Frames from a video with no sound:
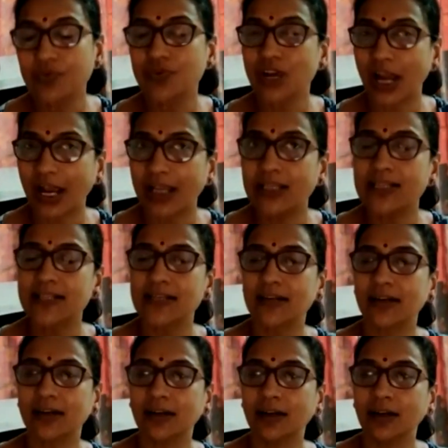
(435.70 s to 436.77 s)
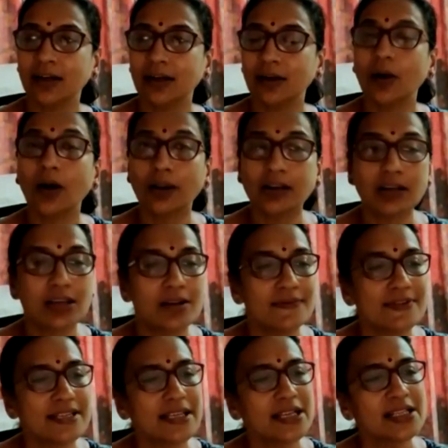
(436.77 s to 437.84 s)
child's cognitive
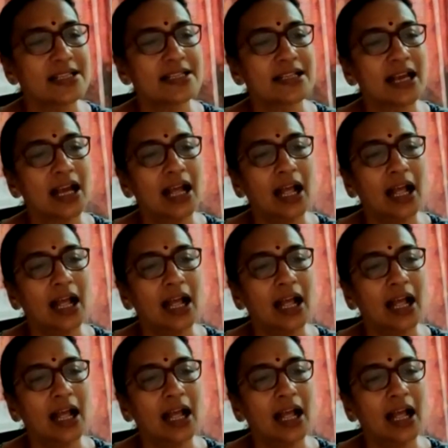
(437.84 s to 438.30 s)
skills,